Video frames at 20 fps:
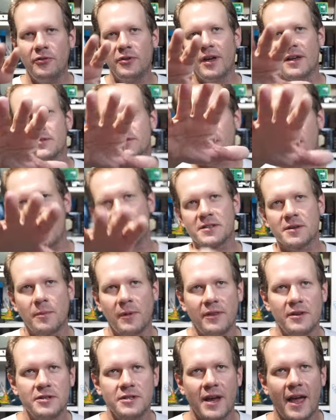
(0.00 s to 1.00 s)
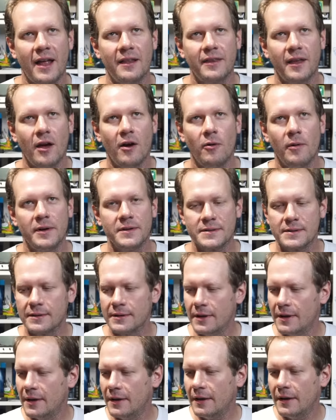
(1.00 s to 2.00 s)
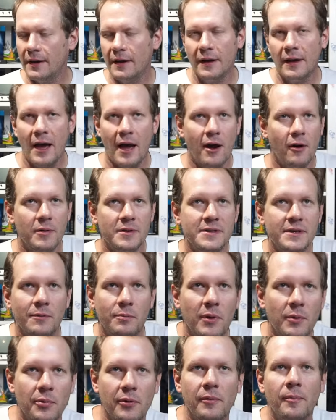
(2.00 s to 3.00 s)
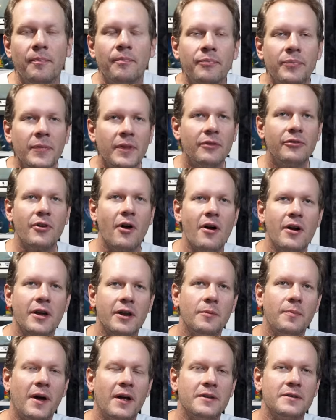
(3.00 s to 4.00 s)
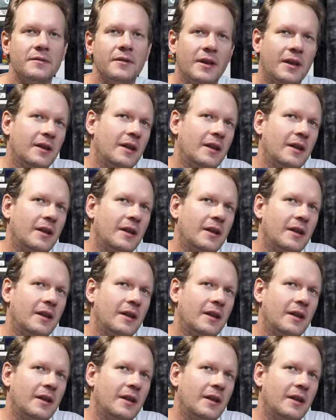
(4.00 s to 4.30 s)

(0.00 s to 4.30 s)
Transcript: You guys are awesome in the chat. They always, I always see people talking about